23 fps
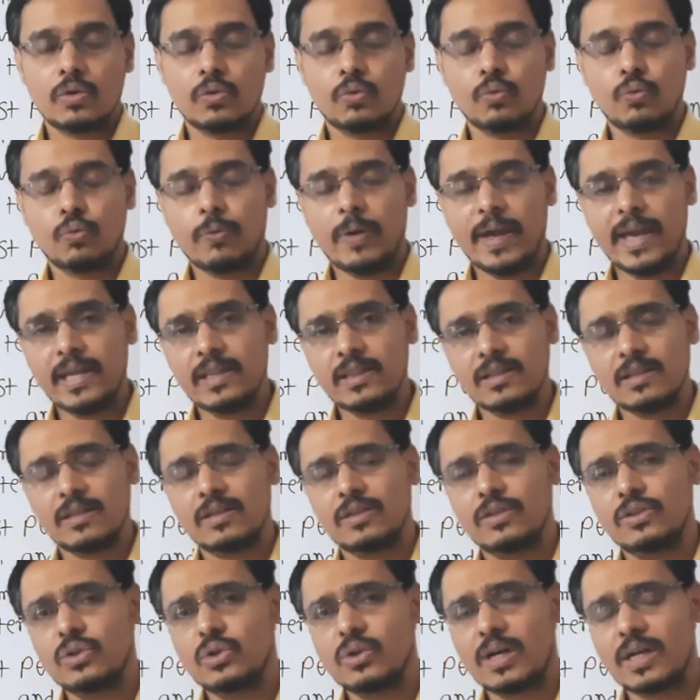When
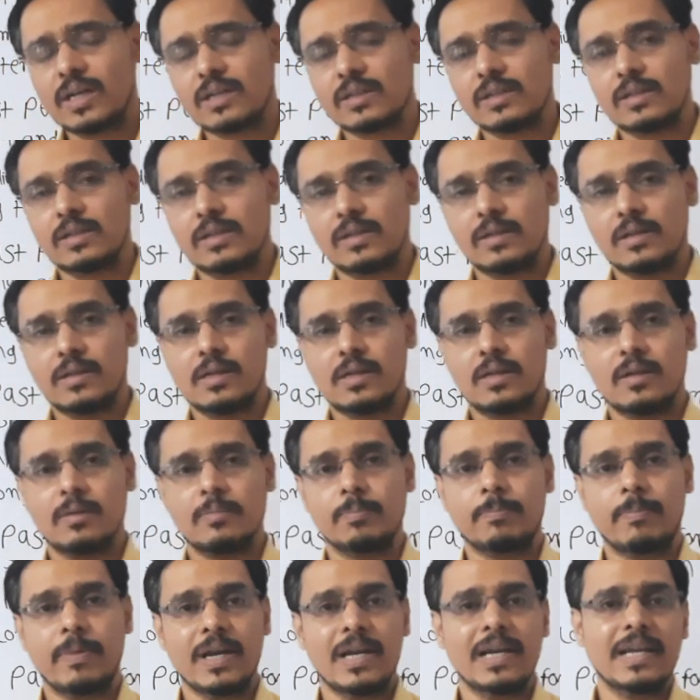you are
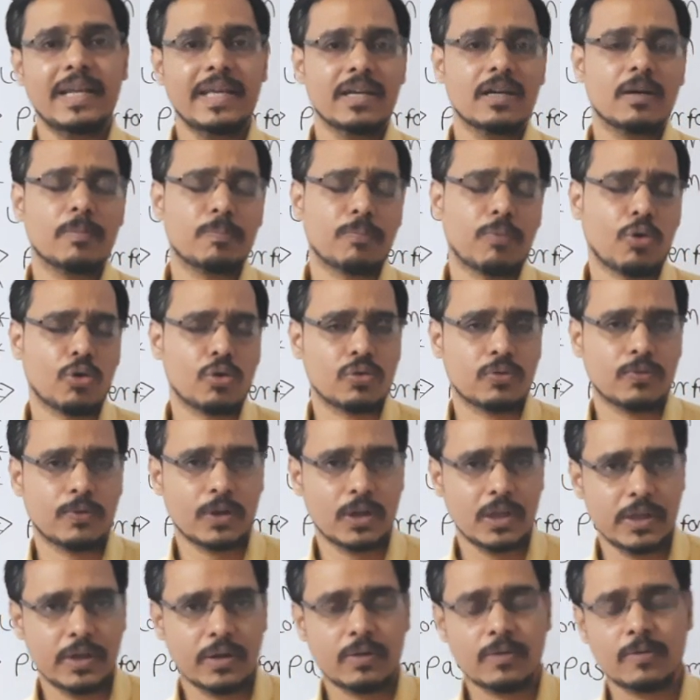building a
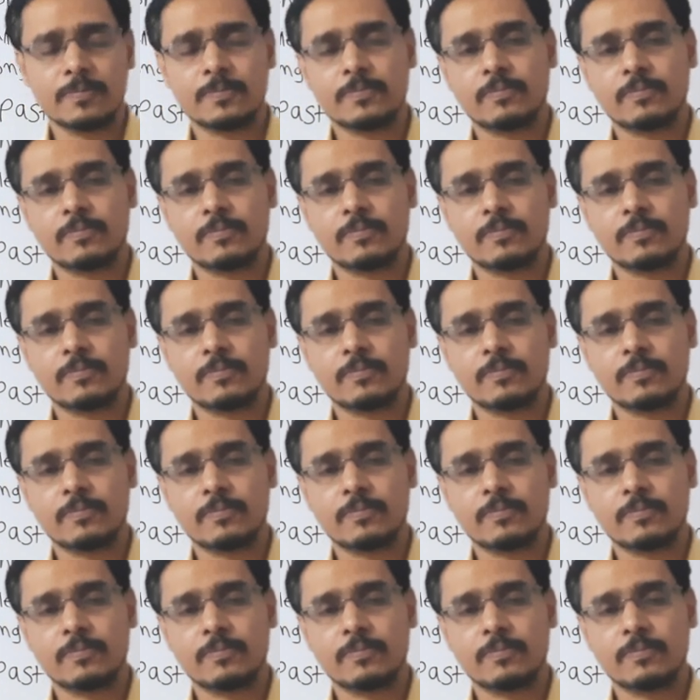portfolio,